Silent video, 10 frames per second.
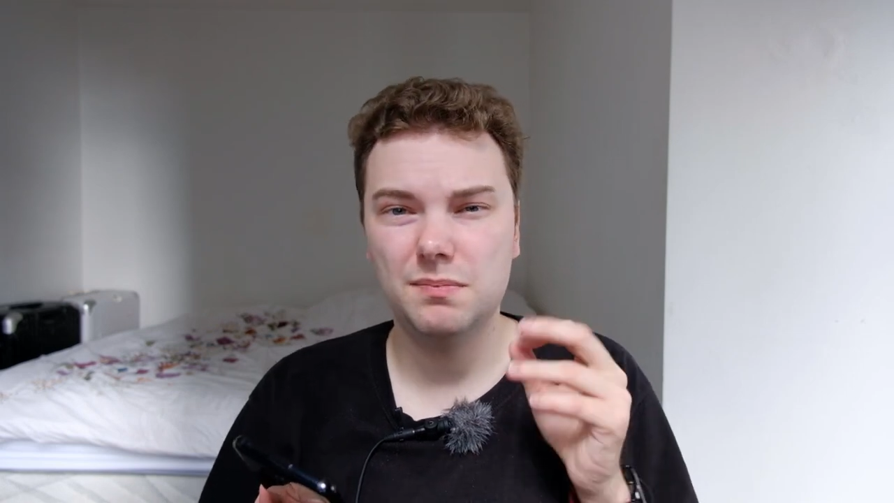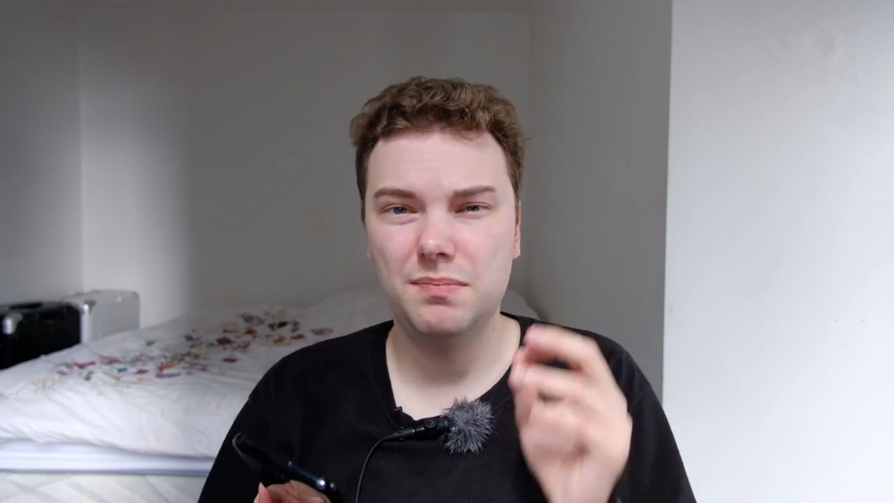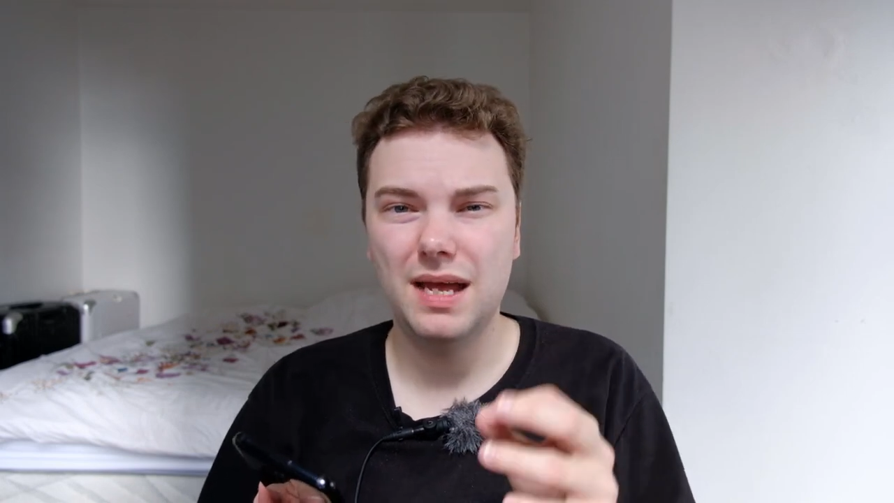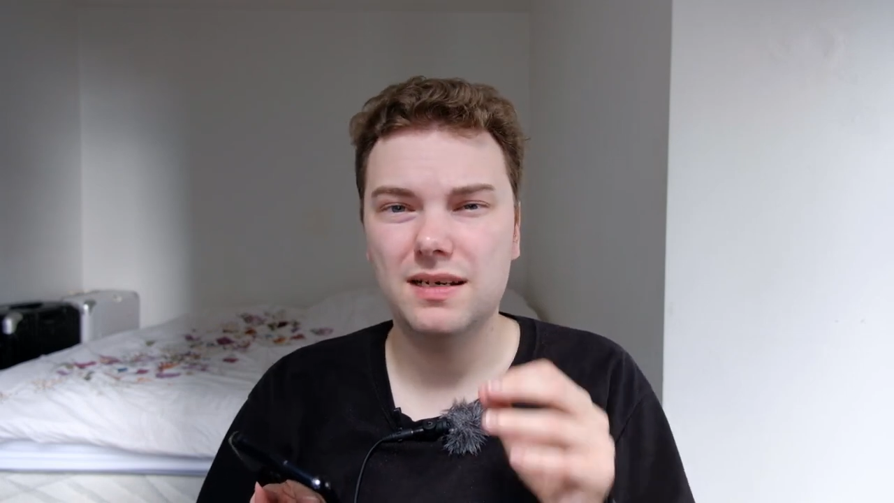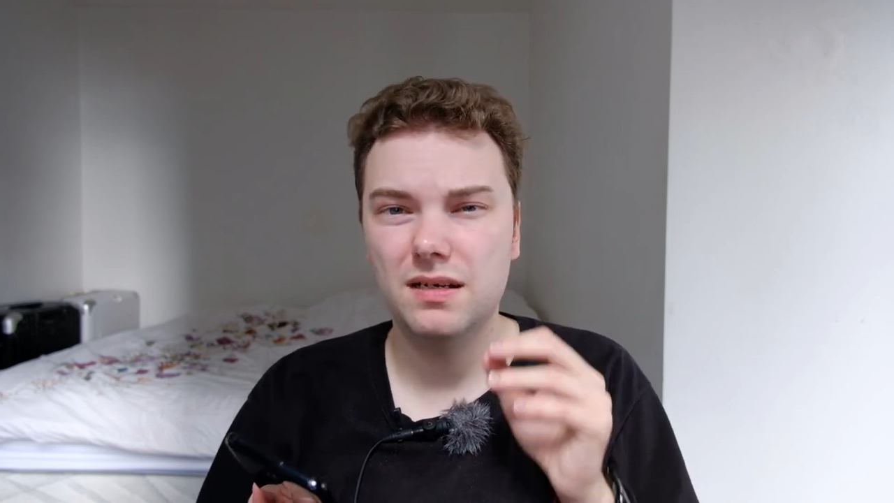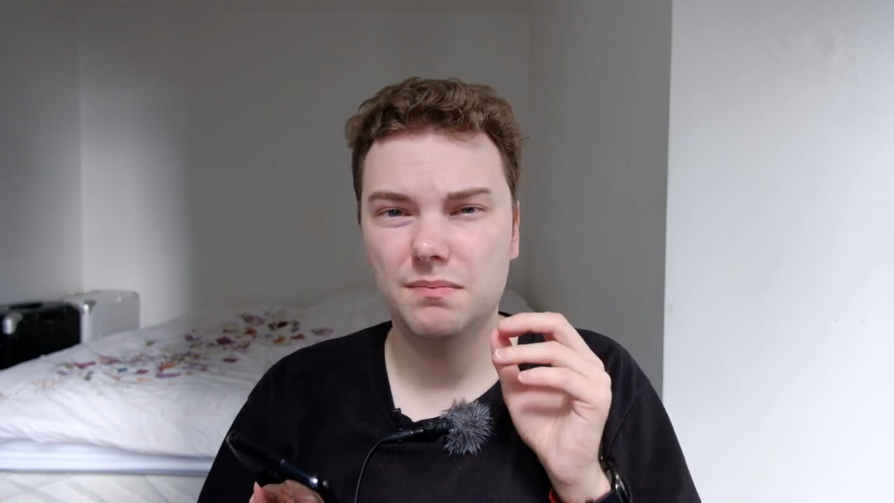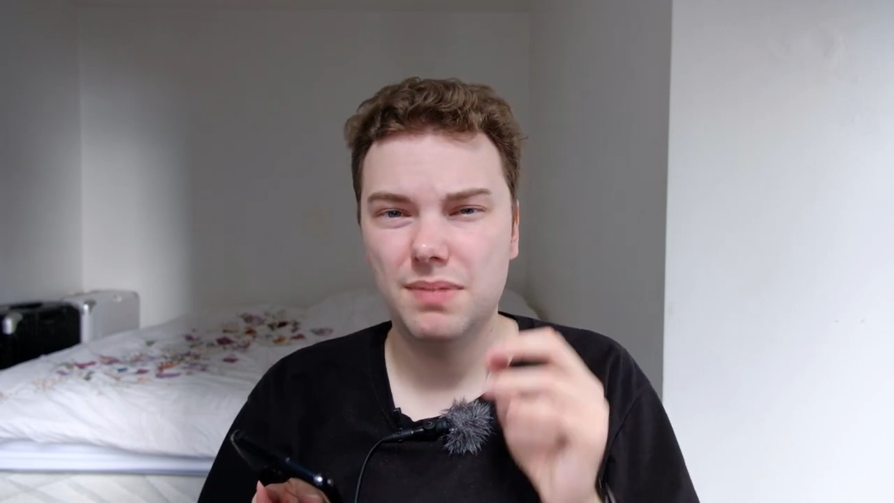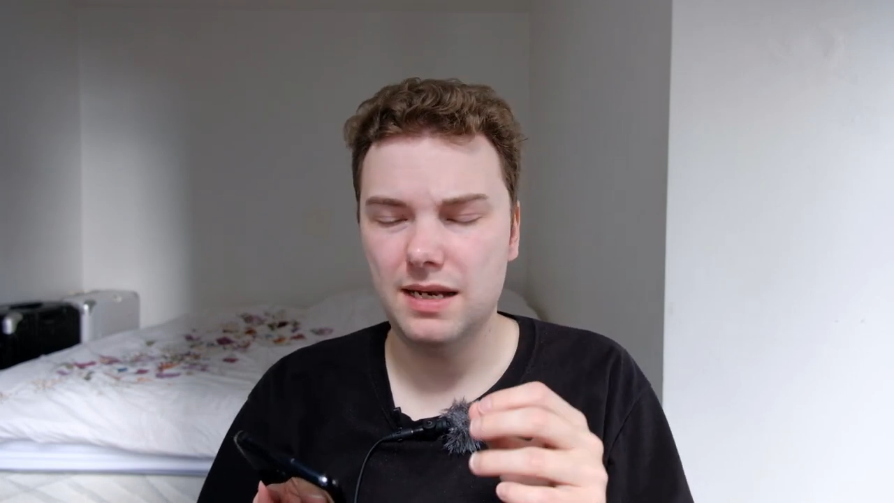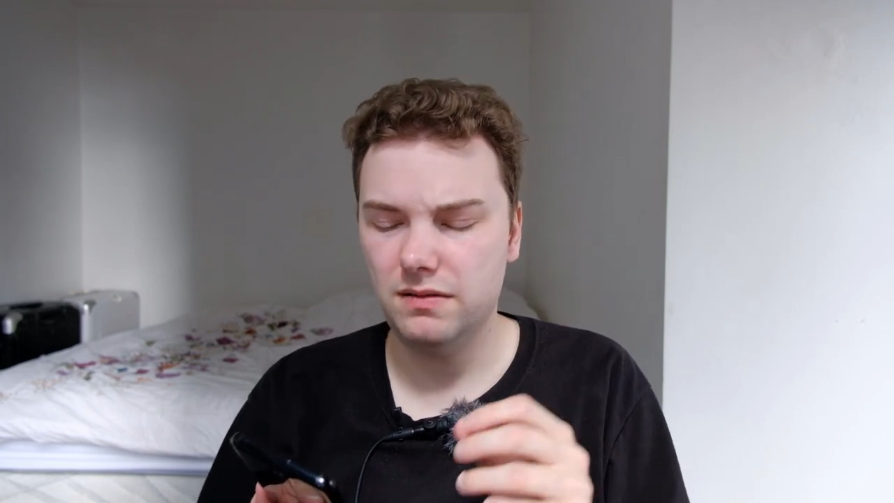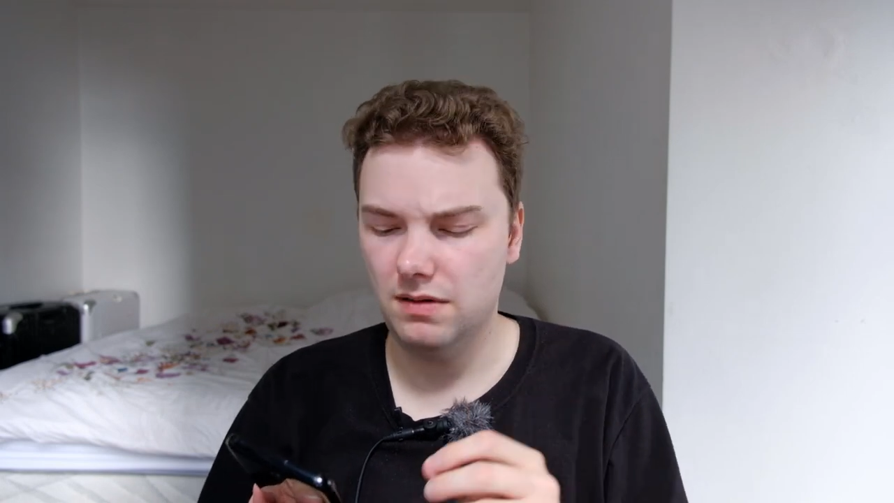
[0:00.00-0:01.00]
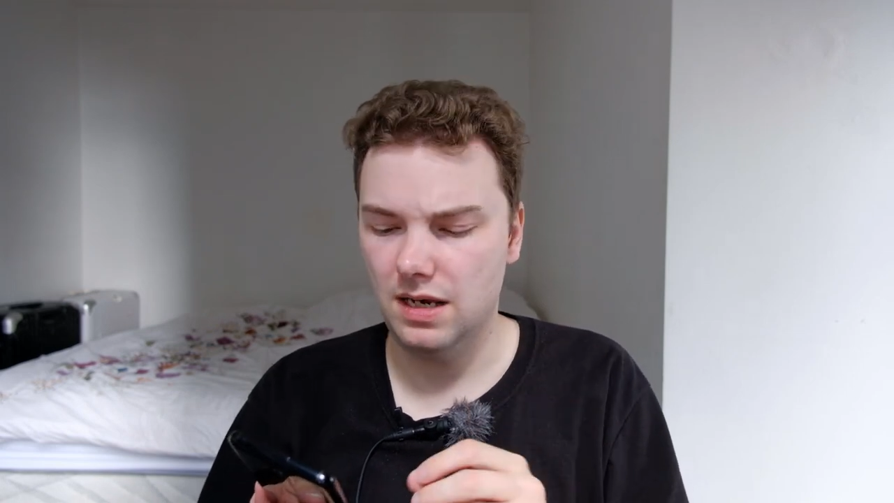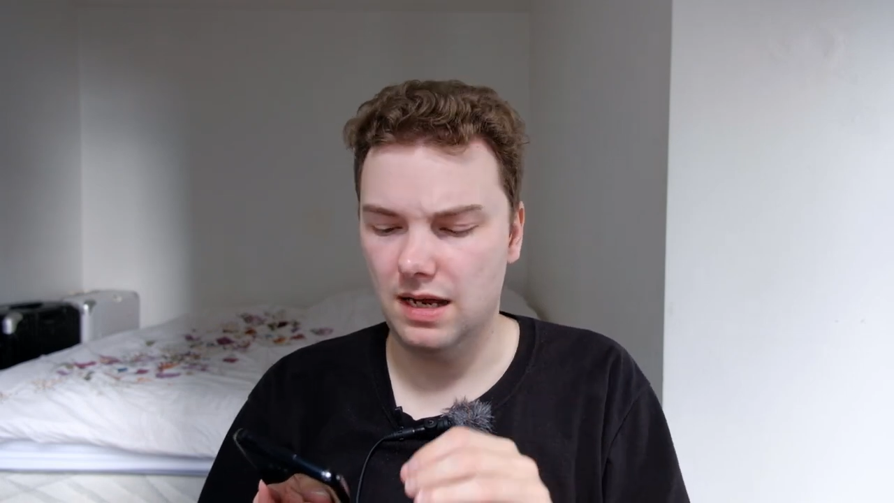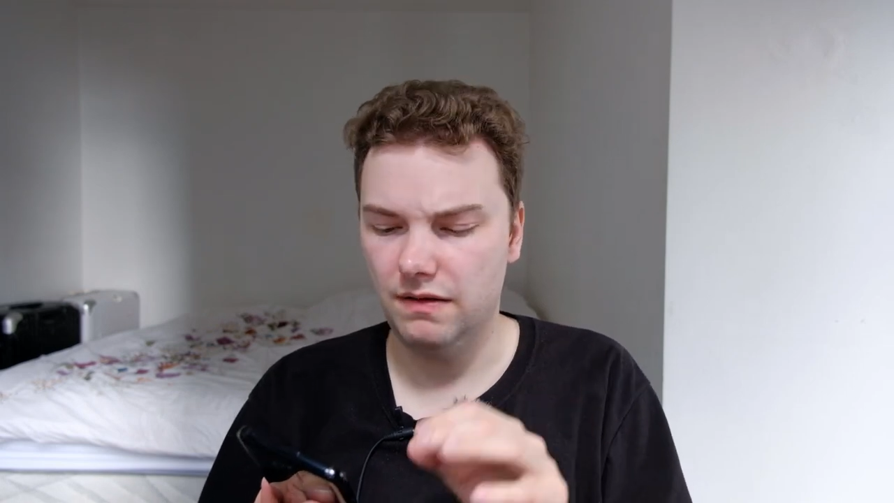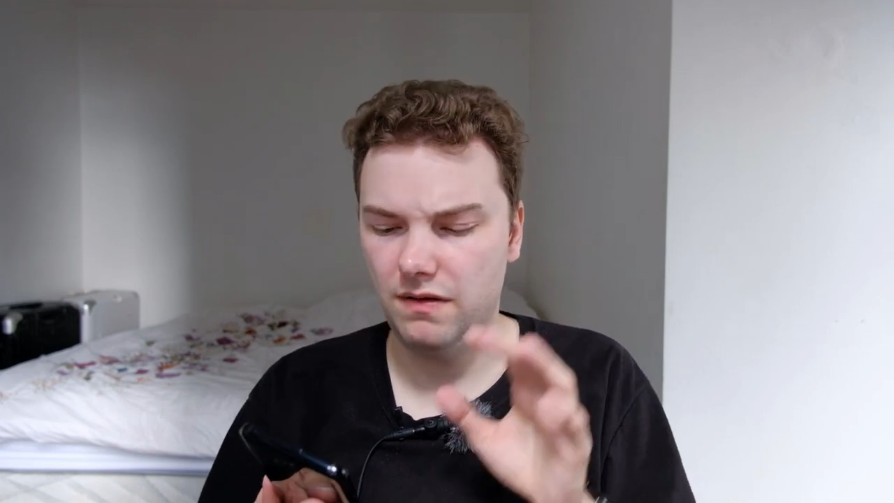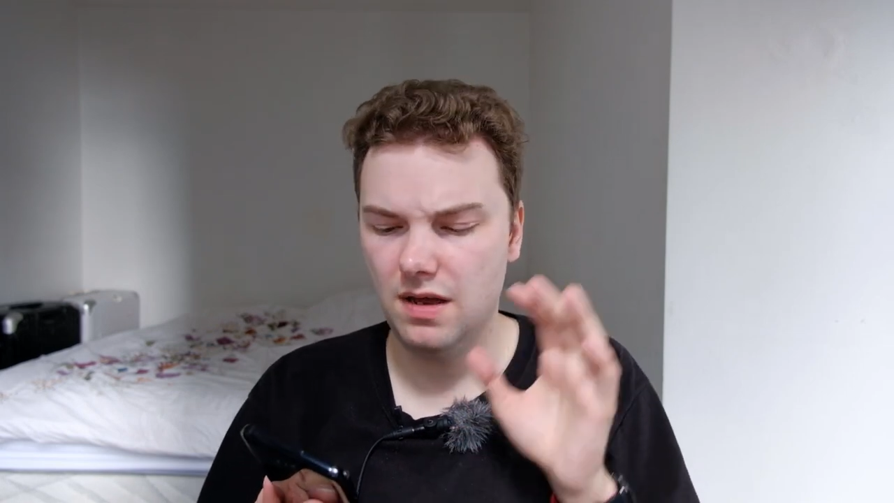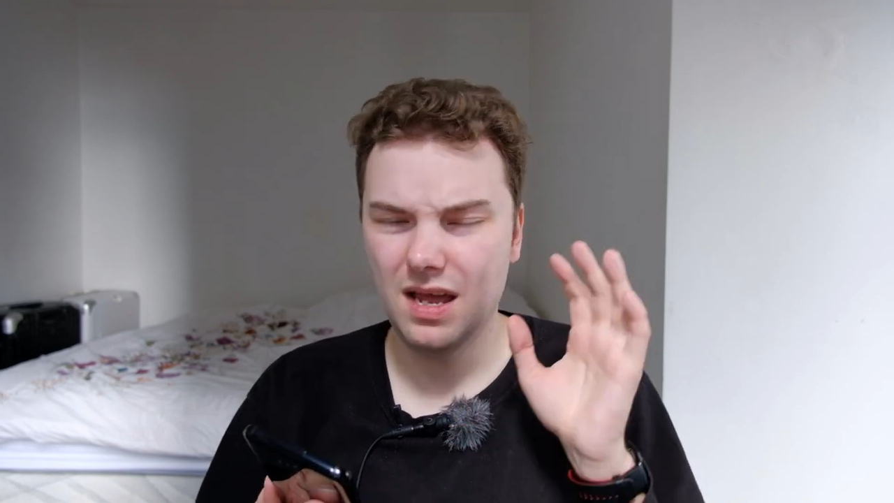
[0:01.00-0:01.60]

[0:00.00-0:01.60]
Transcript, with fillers: better battery life.